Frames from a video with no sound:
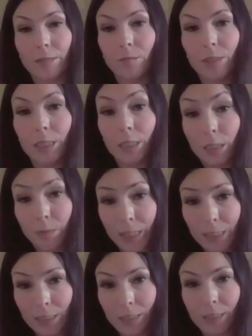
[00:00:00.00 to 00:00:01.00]
recent
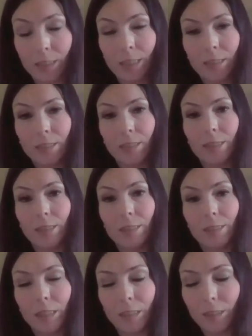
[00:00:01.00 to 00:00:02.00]
events and the
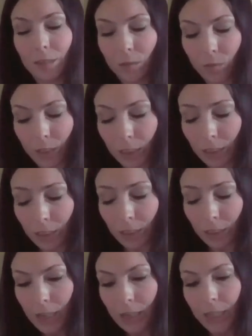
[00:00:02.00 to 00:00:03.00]
current crisis,
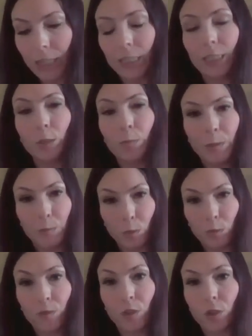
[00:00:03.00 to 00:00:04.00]
it's been
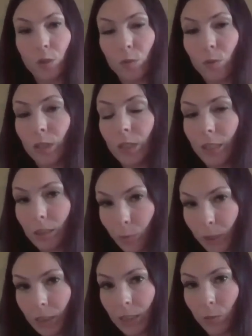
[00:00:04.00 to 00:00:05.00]
moved to
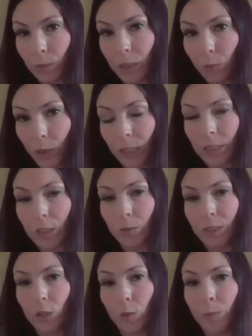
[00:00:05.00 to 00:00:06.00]
2021. So
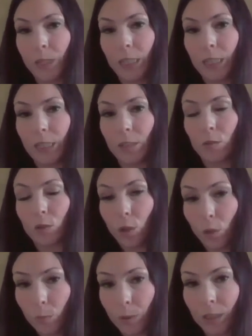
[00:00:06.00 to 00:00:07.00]
it's opening in
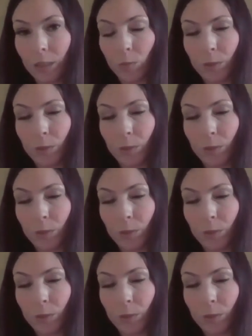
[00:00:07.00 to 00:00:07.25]
October